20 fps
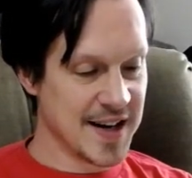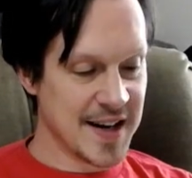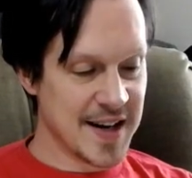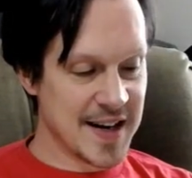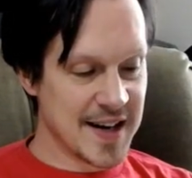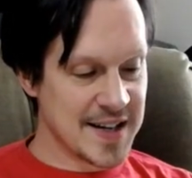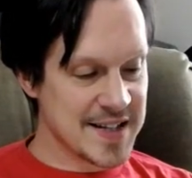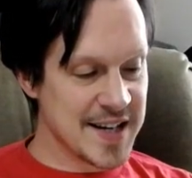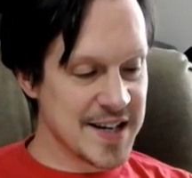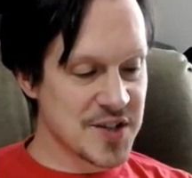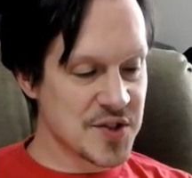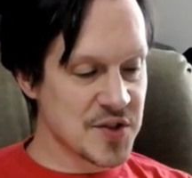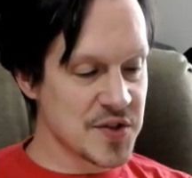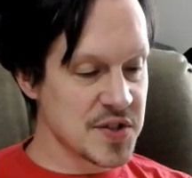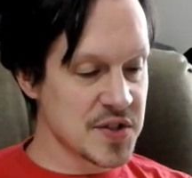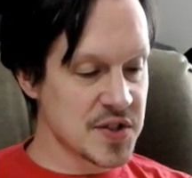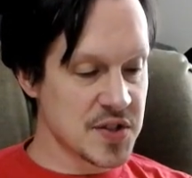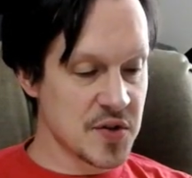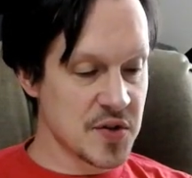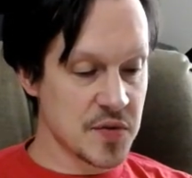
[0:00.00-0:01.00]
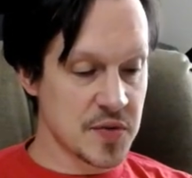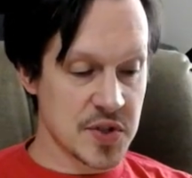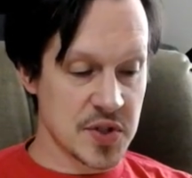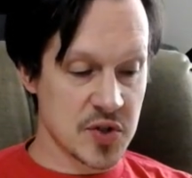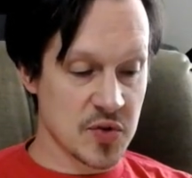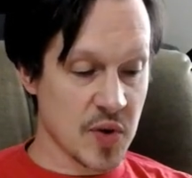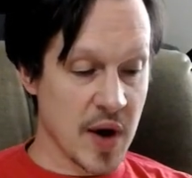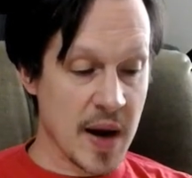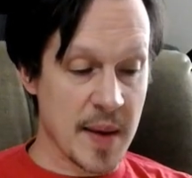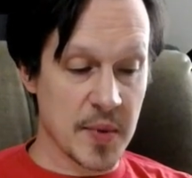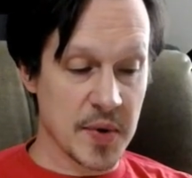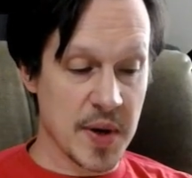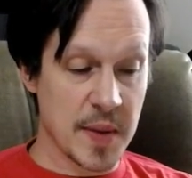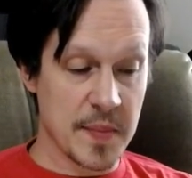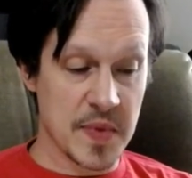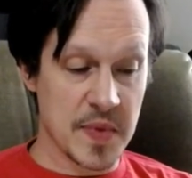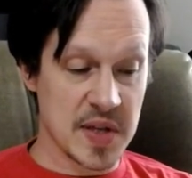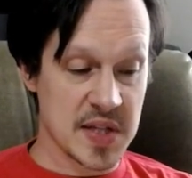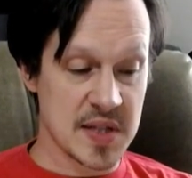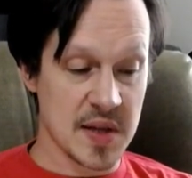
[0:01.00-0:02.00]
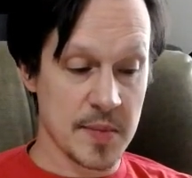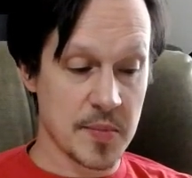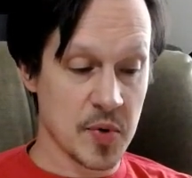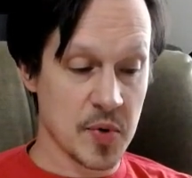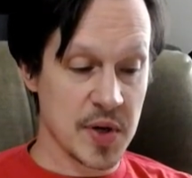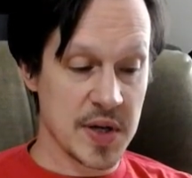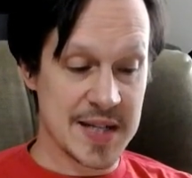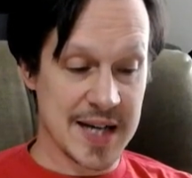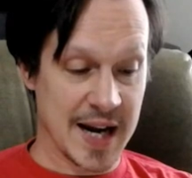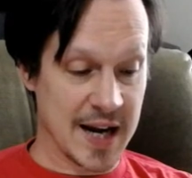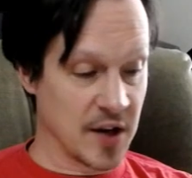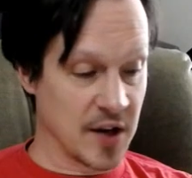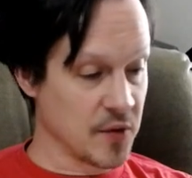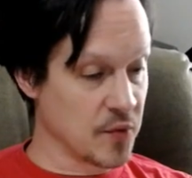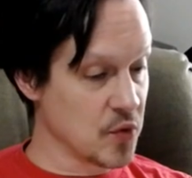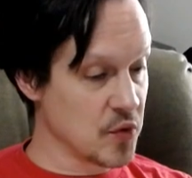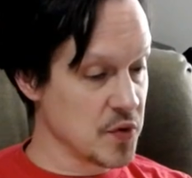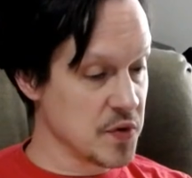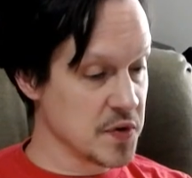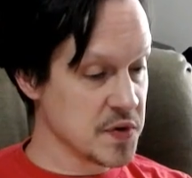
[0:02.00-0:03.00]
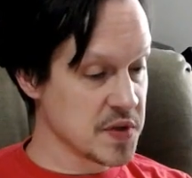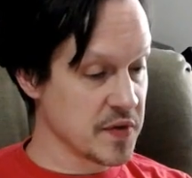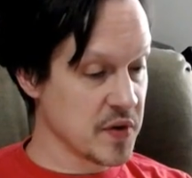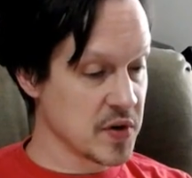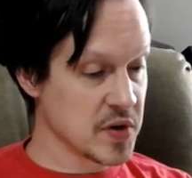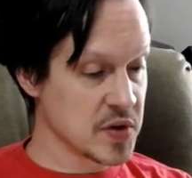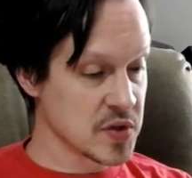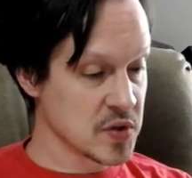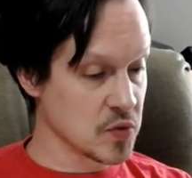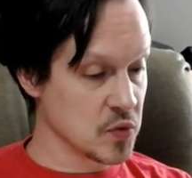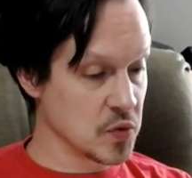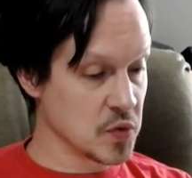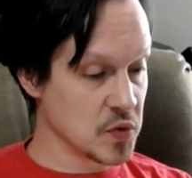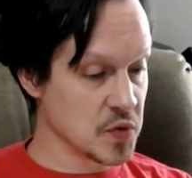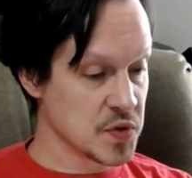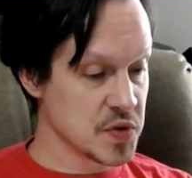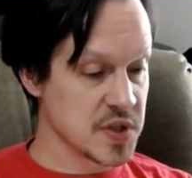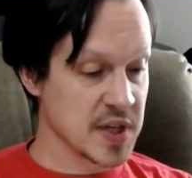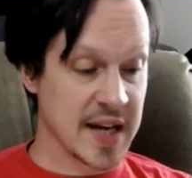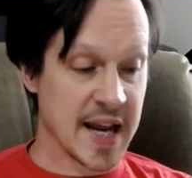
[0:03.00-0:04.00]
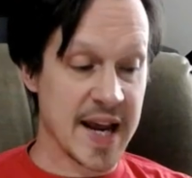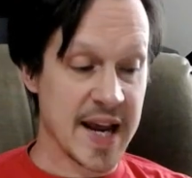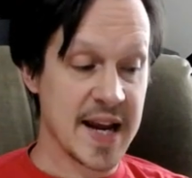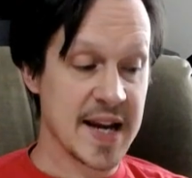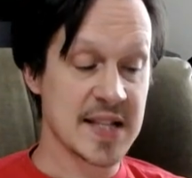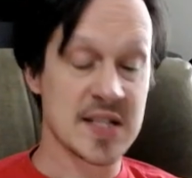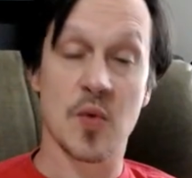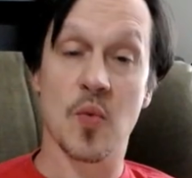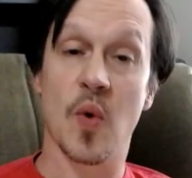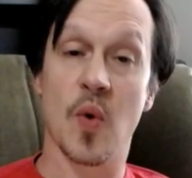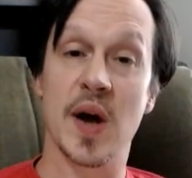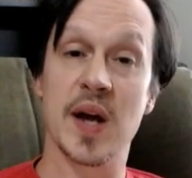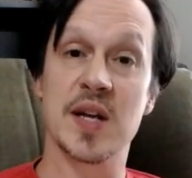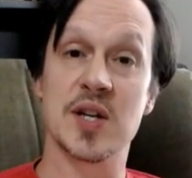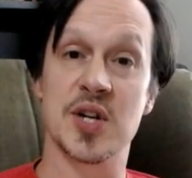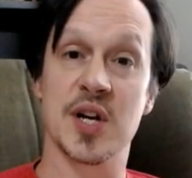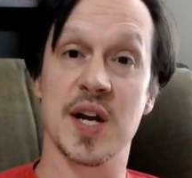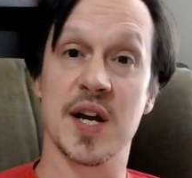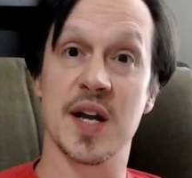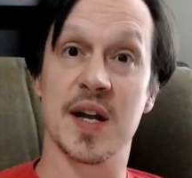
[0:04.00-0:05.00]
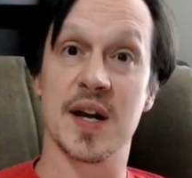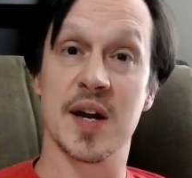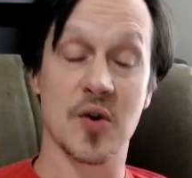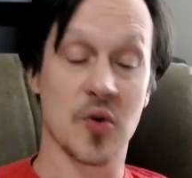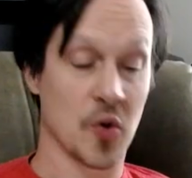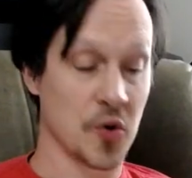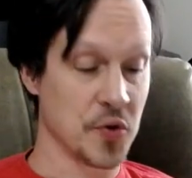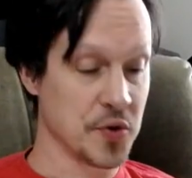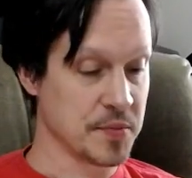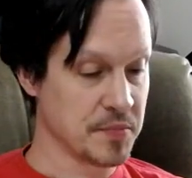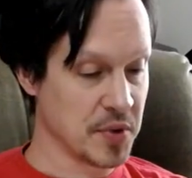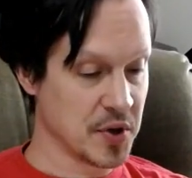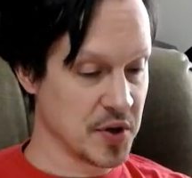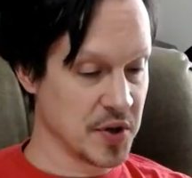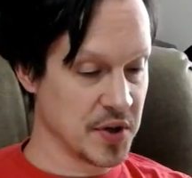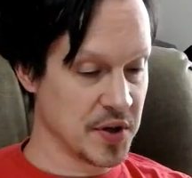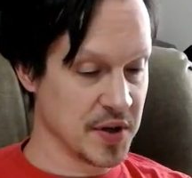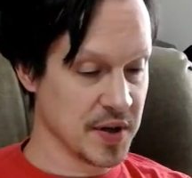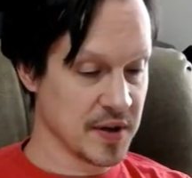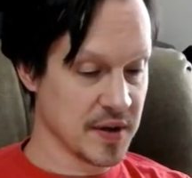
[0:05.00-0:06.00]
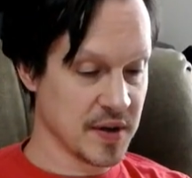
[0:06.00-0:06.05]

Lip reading: Teachers and students scrambled up the slippery tiled roofs of their schools to gaze at White Jade and Golden Bird.